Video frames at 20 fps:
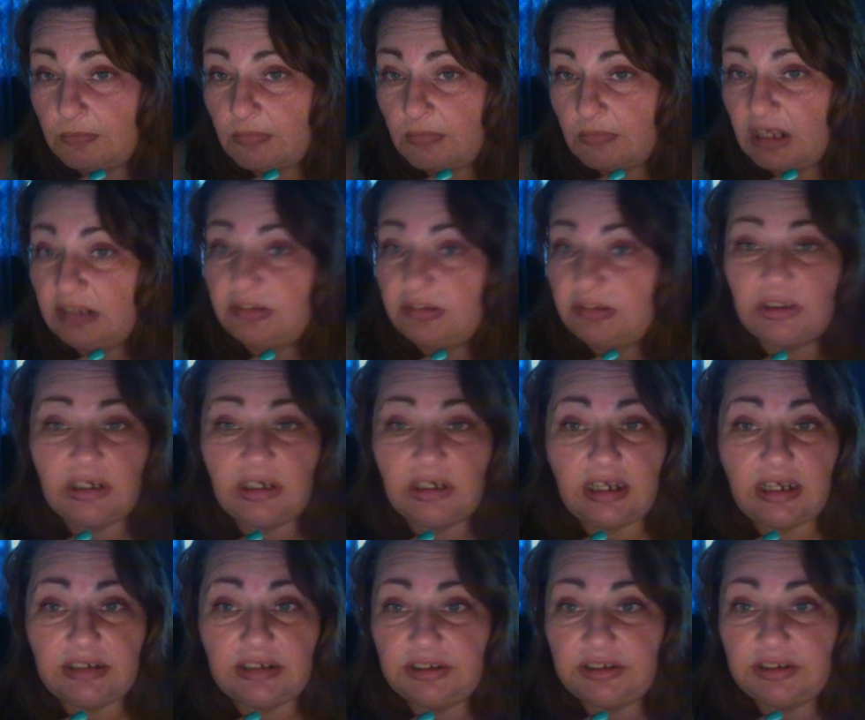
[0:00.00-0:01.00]
That's the
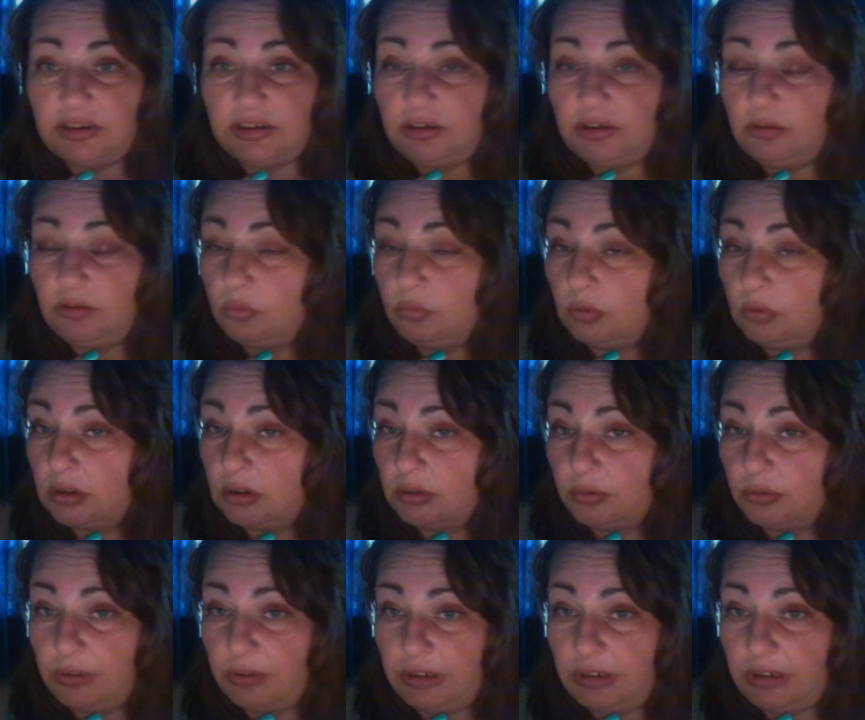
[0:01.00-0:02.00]
last thing you want
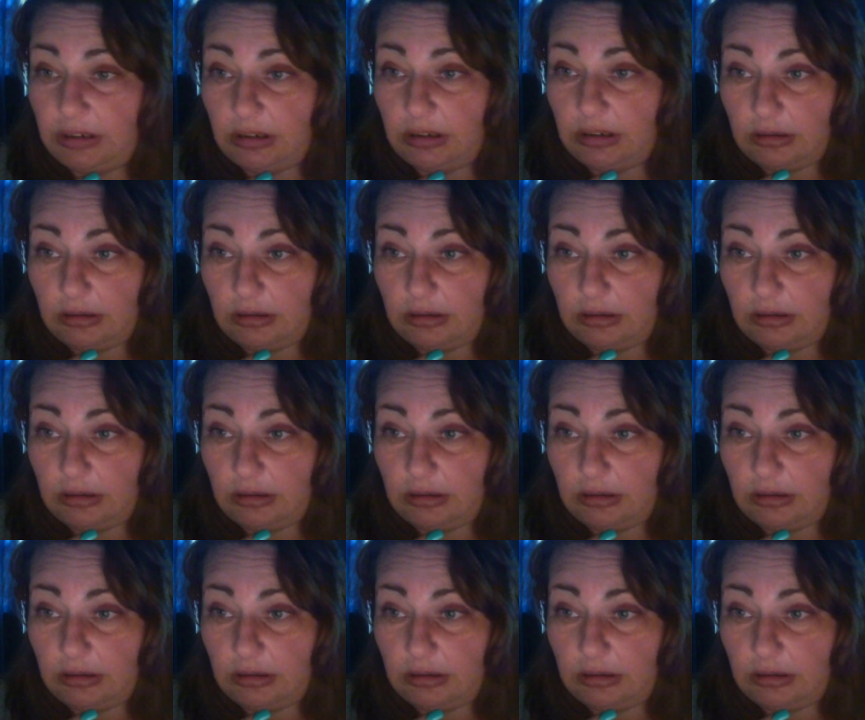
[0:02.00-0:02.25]
or need.